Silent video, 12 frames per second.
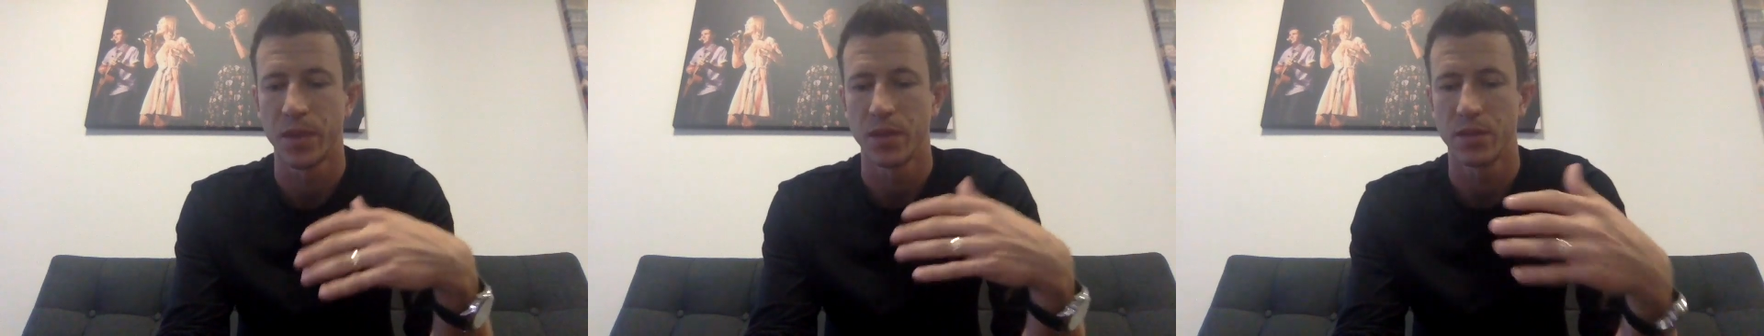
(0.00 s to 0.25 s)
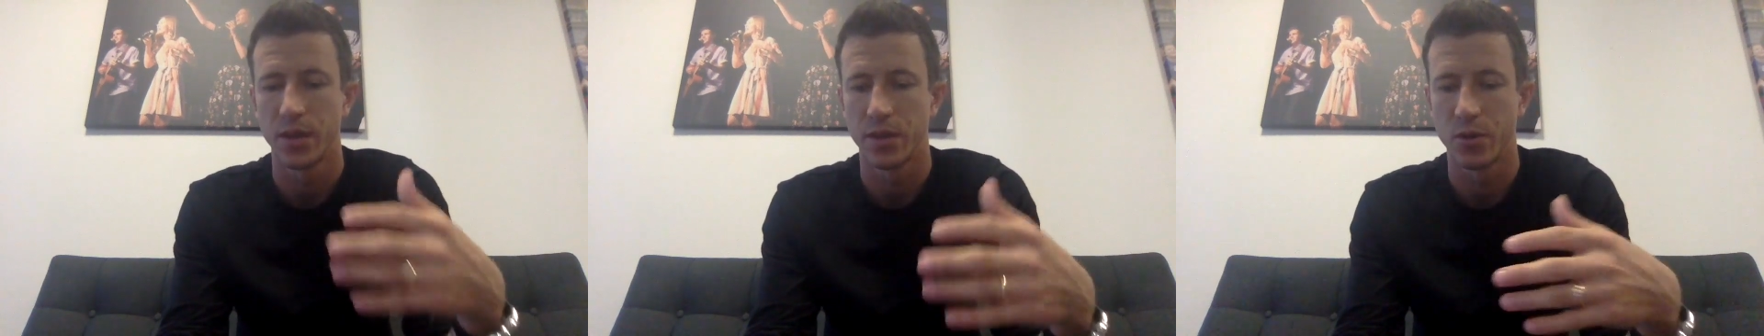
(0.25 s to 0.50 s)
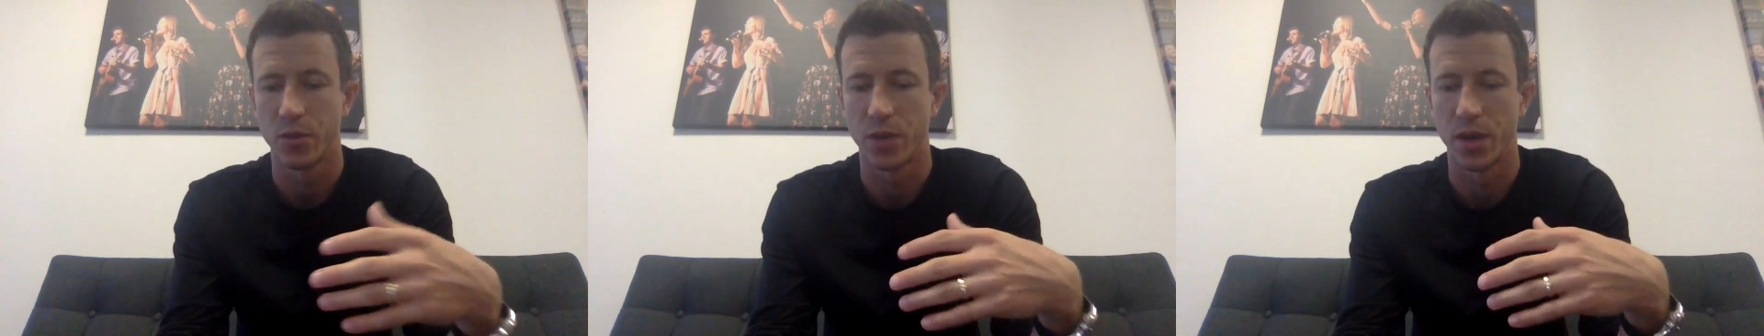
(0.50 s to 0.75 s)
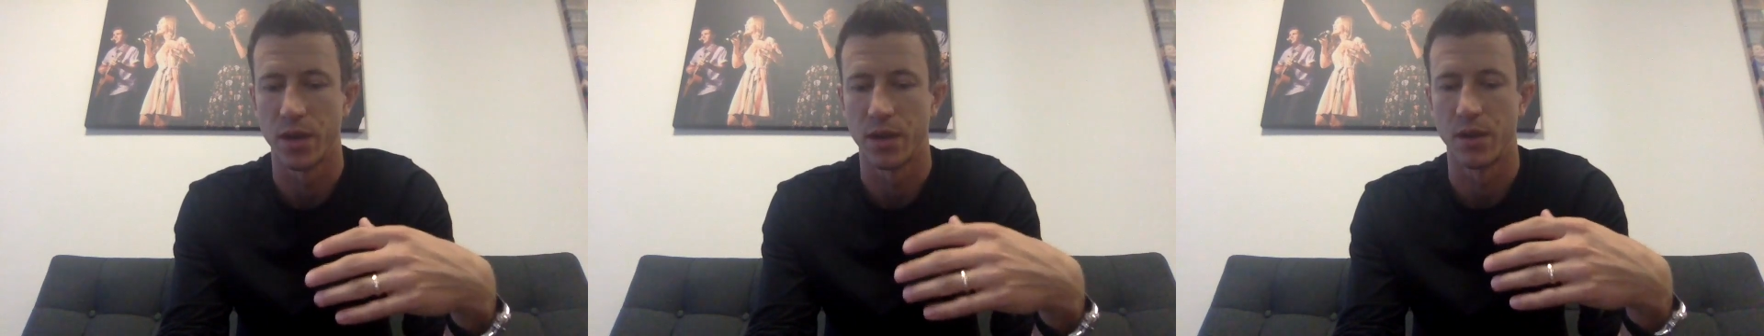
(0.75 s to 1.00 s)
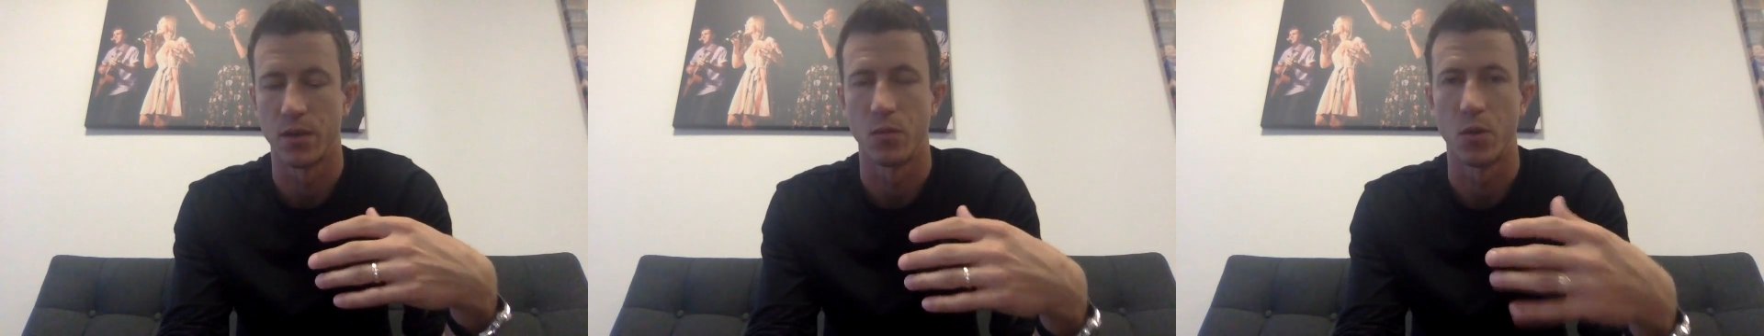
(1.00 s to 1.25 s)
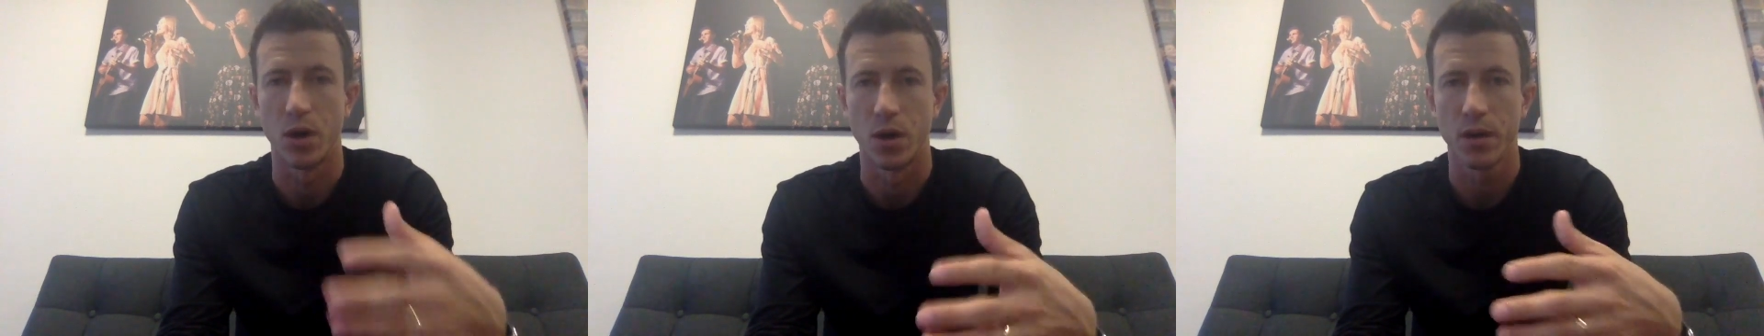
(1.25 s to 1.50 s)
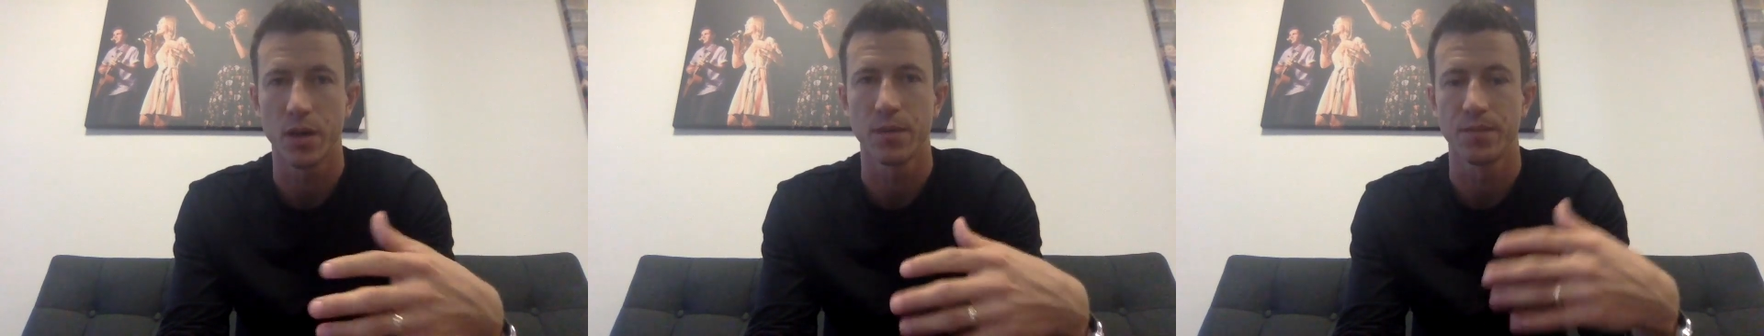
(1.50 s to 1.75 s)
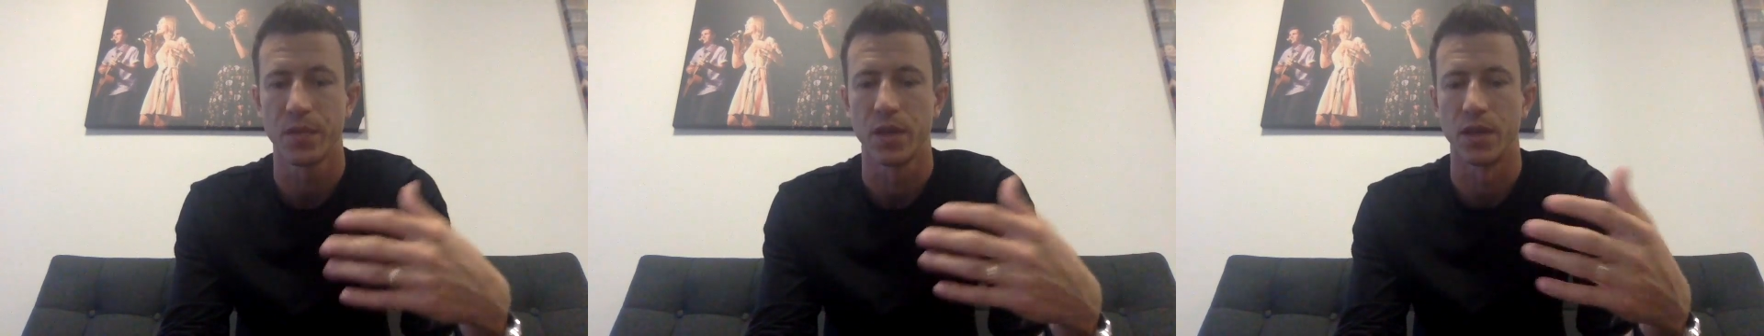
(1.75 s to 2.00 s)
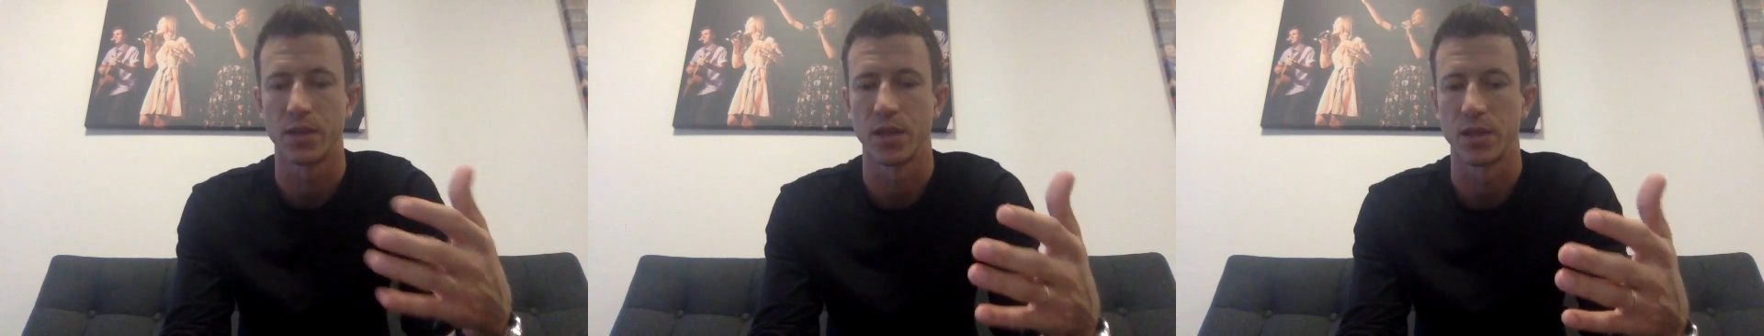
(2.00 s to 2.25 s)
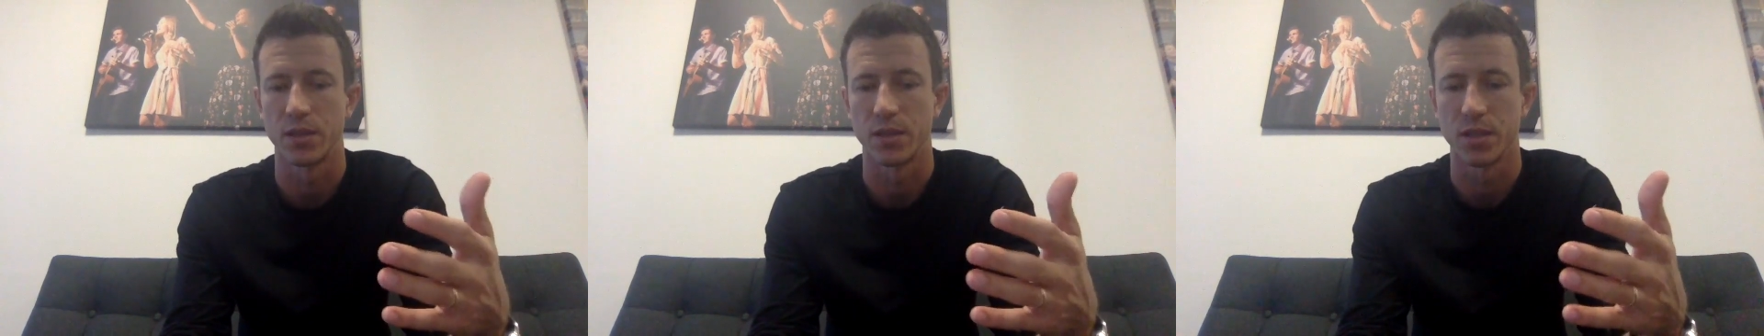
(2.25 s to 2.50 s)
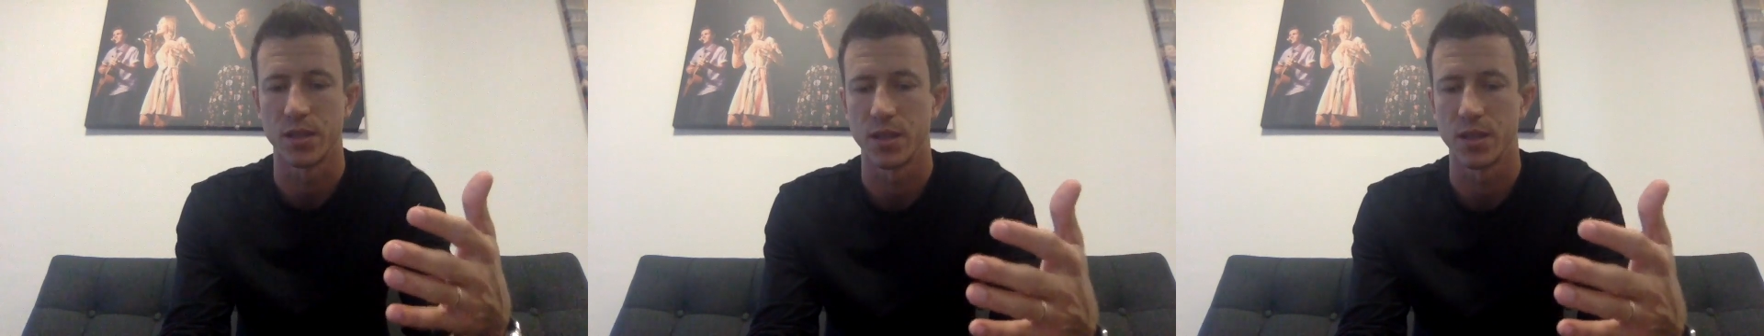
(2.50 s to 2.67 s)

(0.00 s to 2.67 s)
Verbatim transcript: take your bed, and walk. And it says this